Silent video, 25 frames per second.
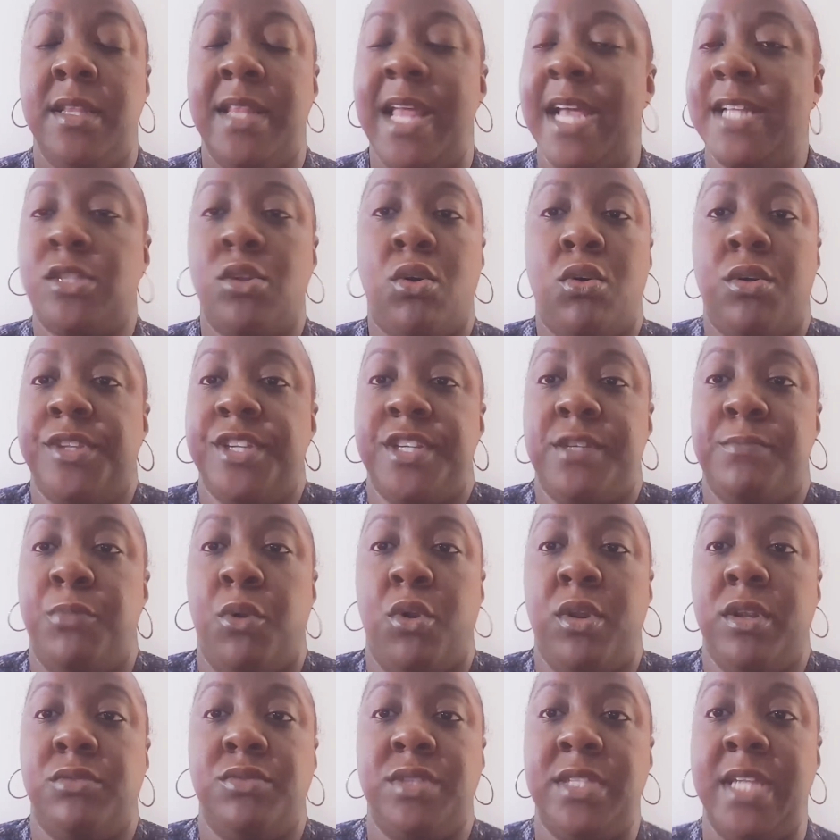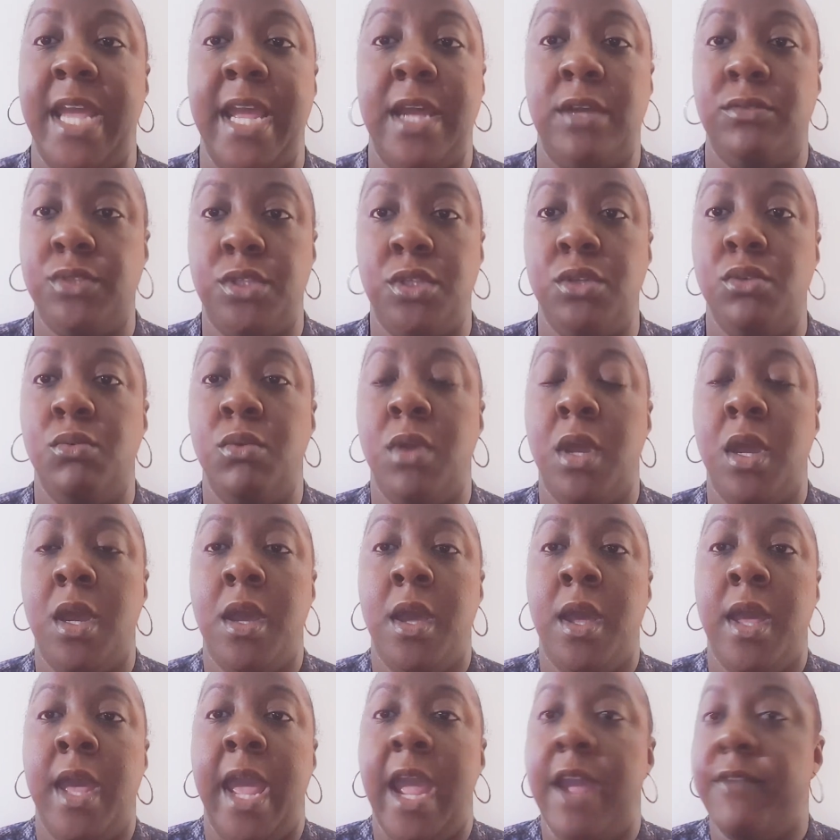That's all this boils down to.
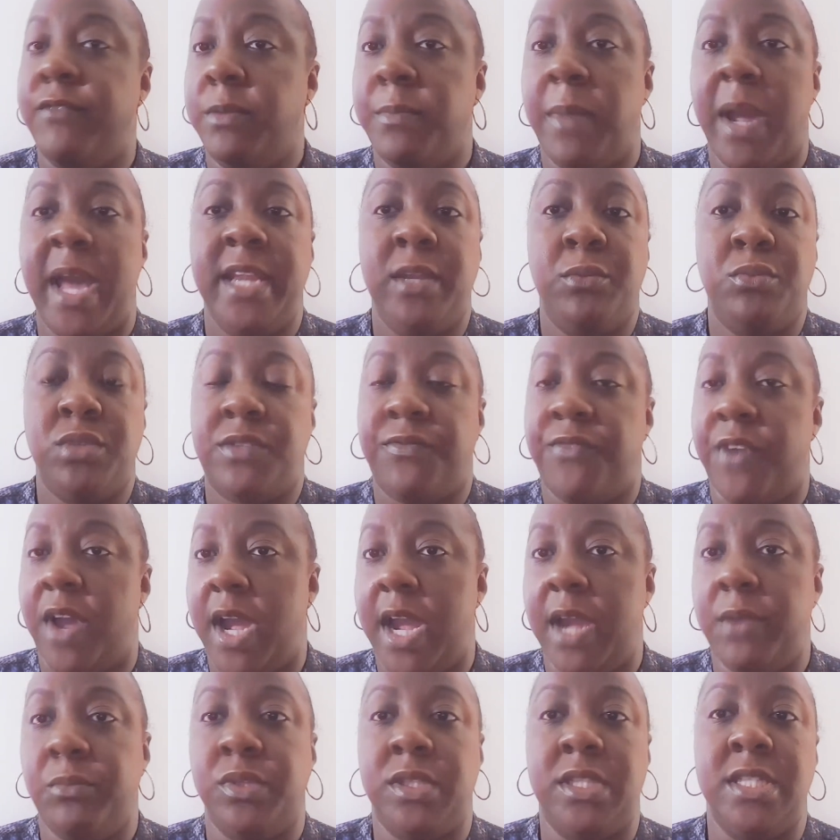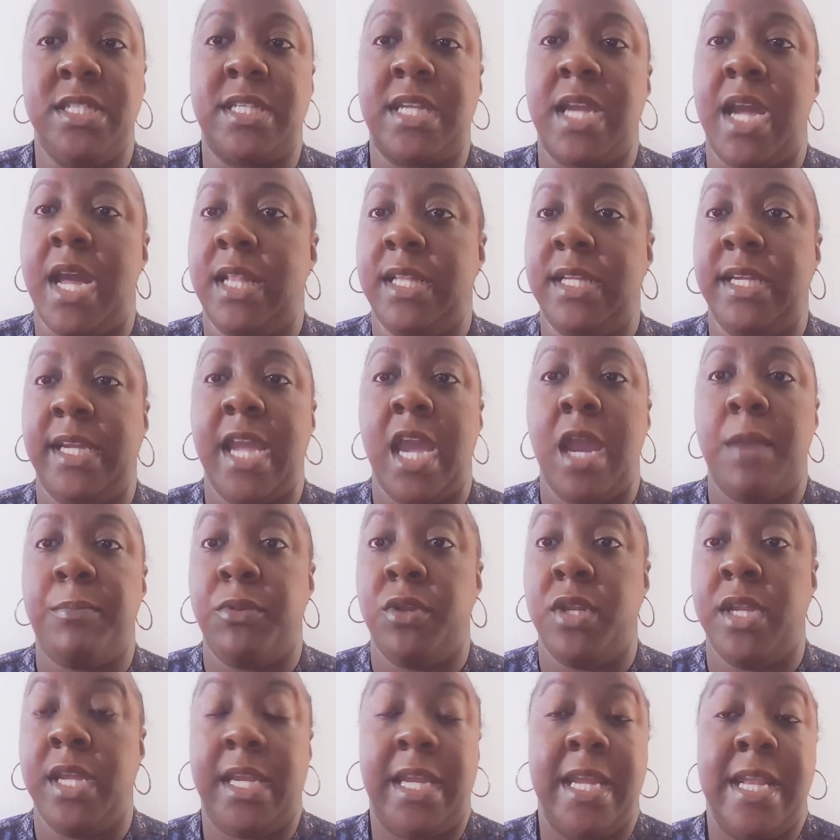Everybody was fine with this Colin
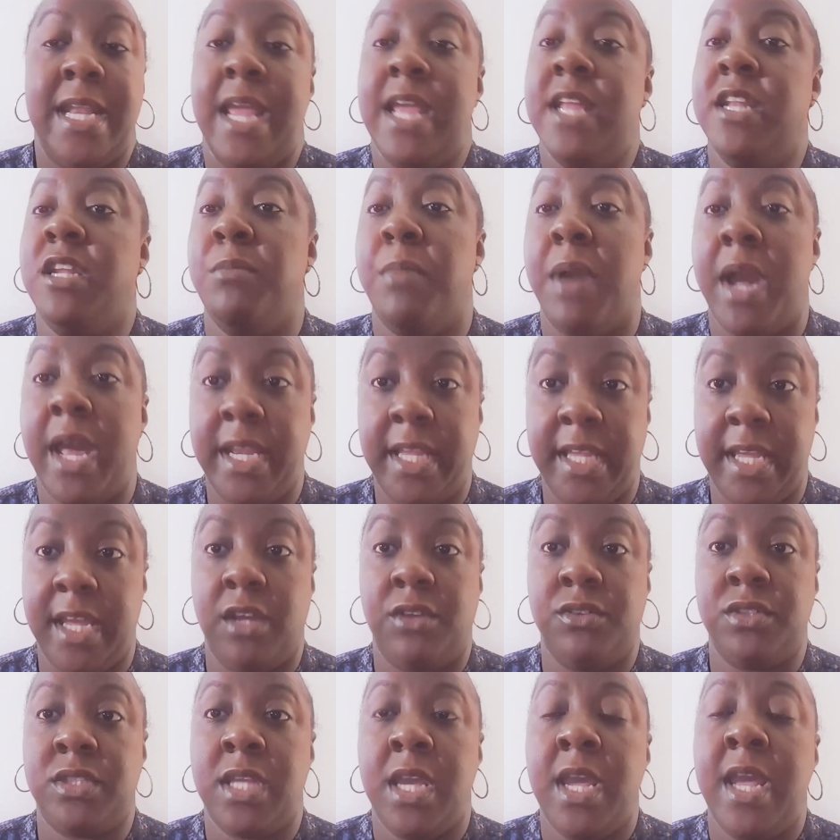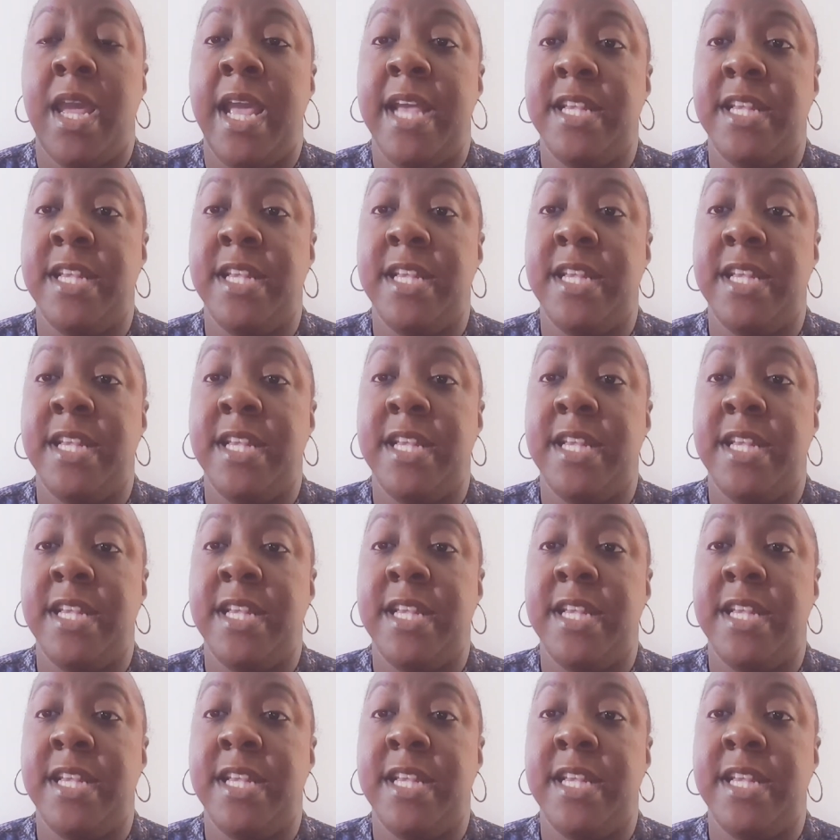Kaepernick and anybody else